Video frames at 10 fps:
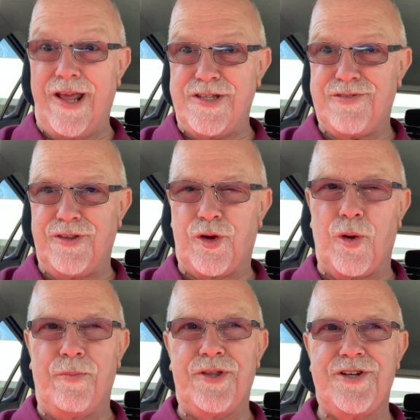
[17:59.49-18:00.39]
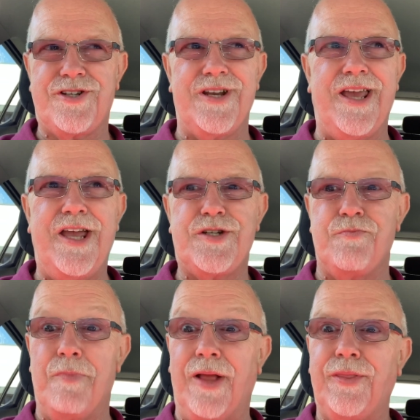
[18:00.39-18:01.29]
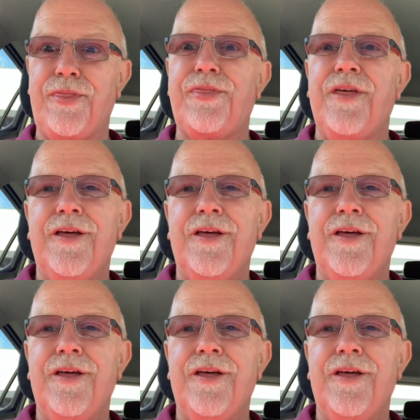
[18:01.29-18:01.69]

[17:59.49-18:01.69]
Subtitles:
entering the competition each month